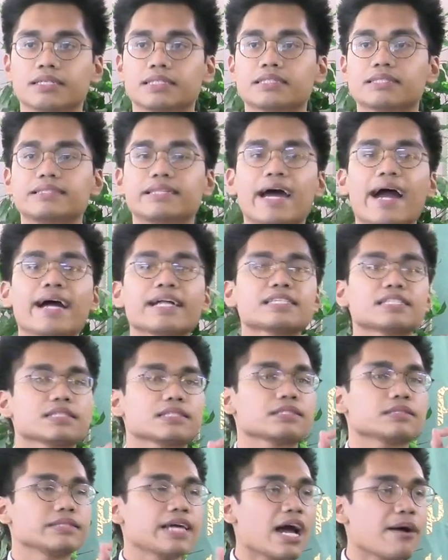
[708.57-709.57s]
that
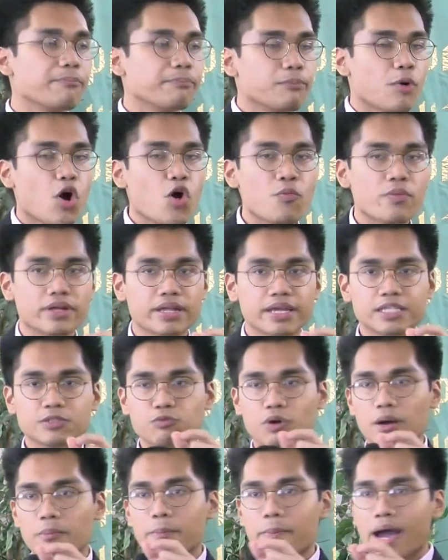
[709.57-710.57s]
moment is
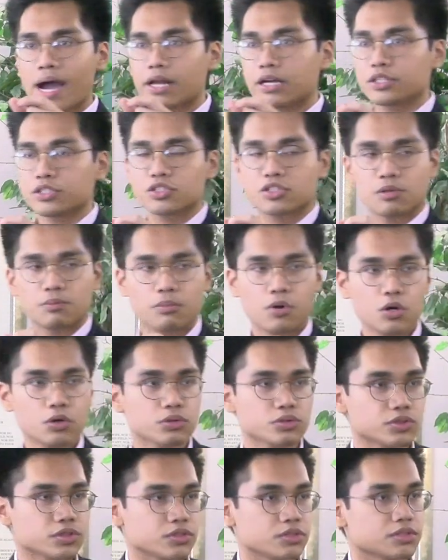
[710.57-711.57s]
what matters the
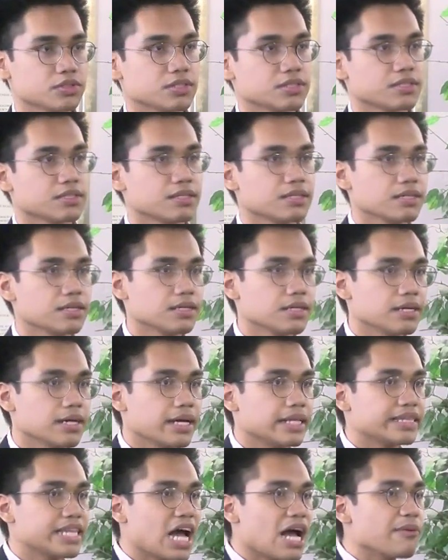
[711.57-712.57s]
most.
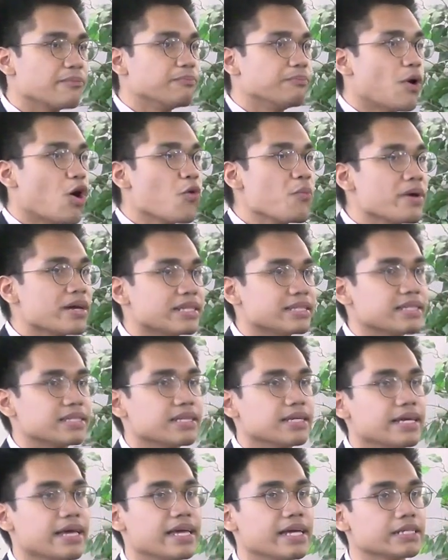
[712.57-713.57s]
That moment
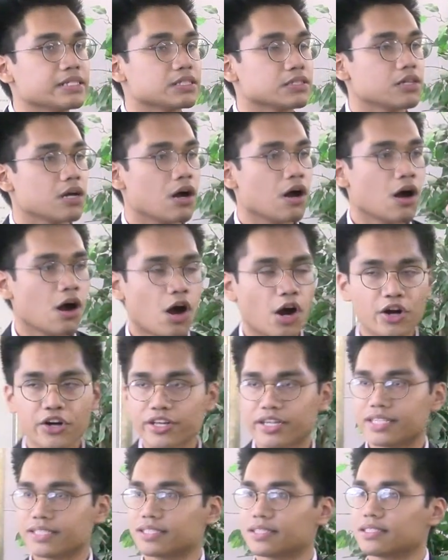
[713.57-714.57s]
is the
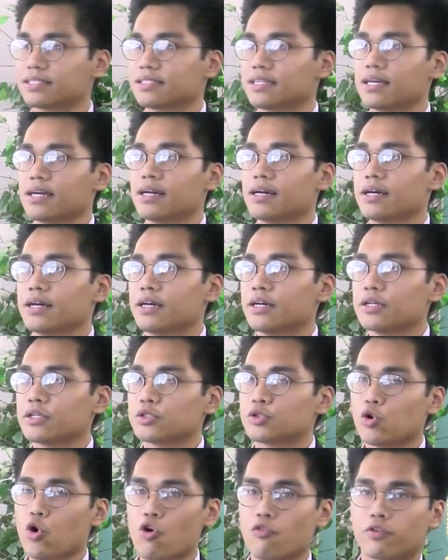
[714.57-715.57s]
hardest
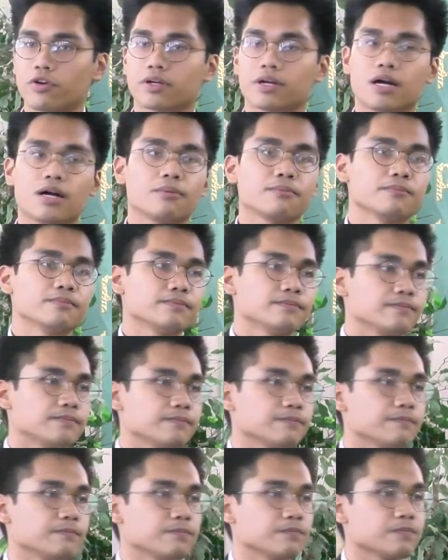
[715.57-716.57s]
to overcome.
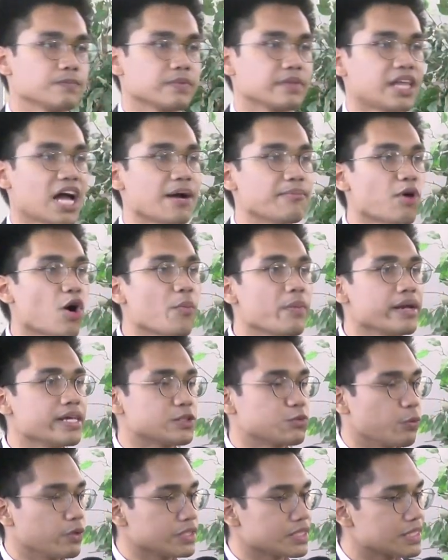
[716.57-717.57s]
That moment is
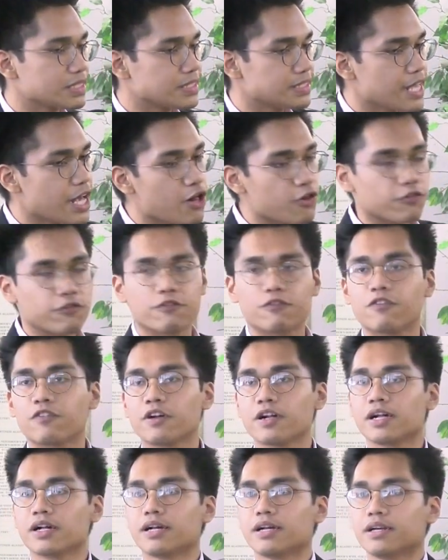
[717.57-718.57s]
when self
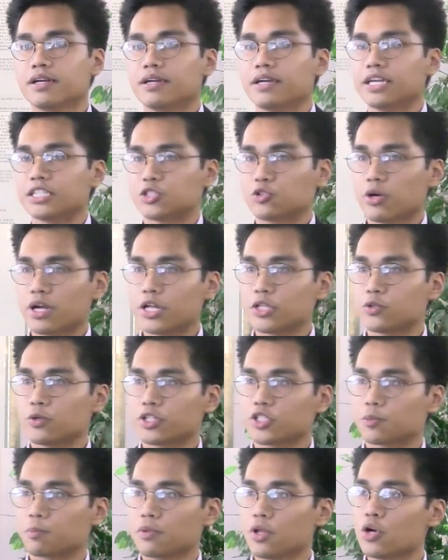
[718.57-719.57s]
is ready to
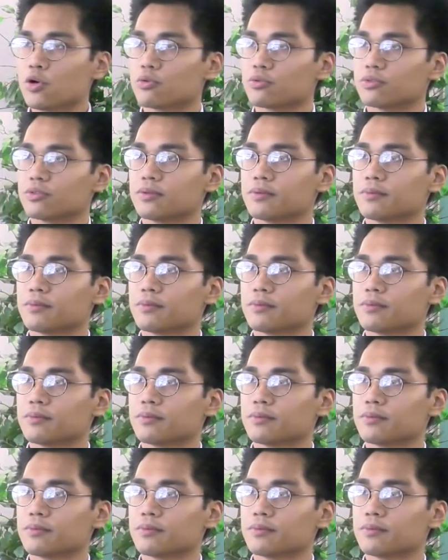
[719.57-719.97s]
explode.